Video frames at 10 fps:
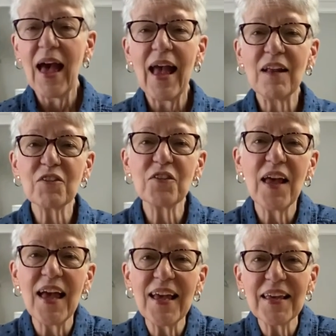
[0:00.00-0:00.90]
And
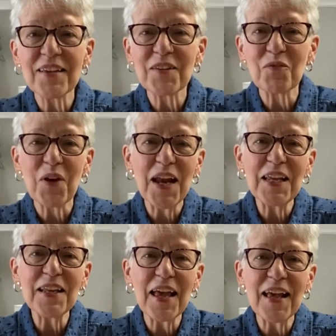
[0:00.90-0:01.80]
today is a
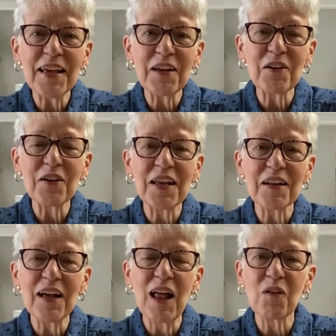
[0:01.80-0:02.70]
rainy day here in
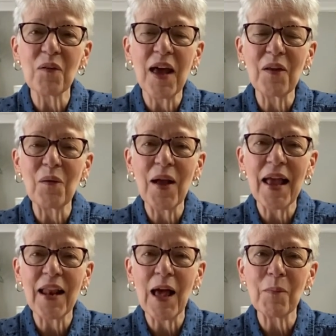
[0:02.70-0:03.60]
Colorado,
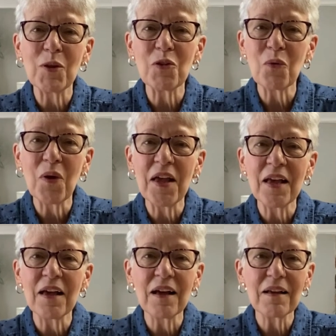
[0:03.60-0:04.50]
and I'm enjoying
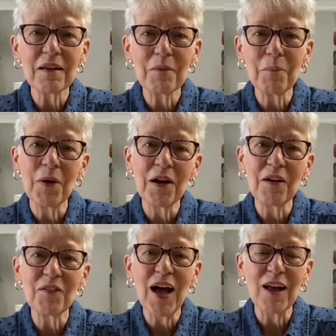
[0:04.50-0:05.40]
a mug
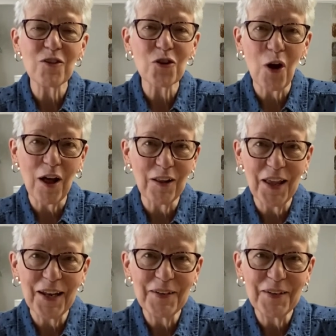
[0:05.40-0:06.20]
of hot chocolate.